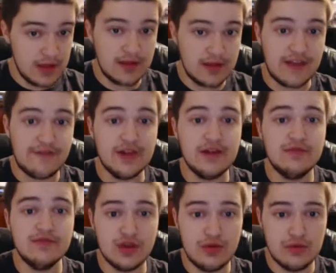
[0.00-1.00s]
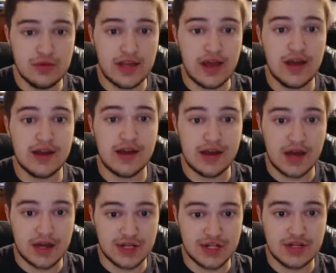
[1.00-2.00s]
thankfully it was only a
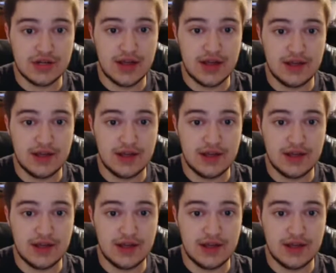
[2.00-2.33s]
concussion.